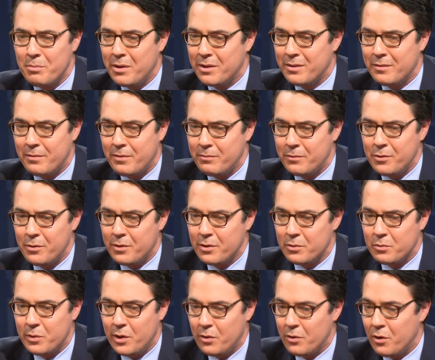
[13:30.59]
But the truth
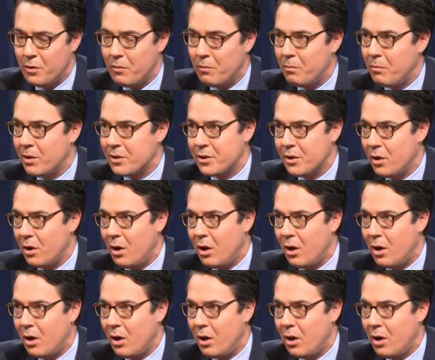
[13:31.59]
is, we don't know much at